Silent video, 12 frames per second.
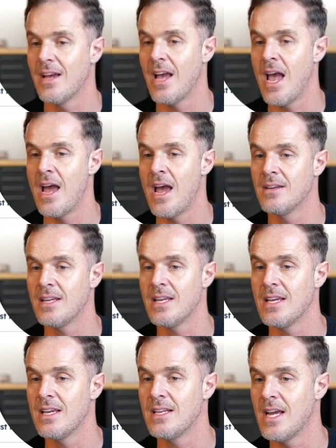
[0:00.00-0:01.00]
and
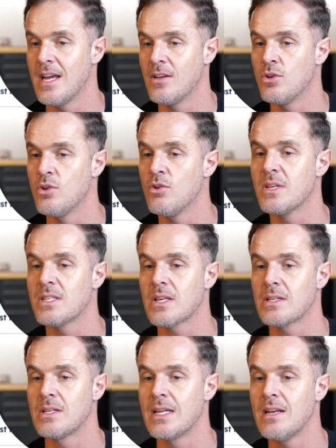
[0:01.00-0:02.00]
he is a new
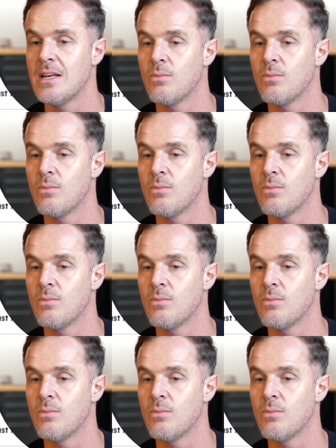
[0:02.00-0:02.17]
business lead.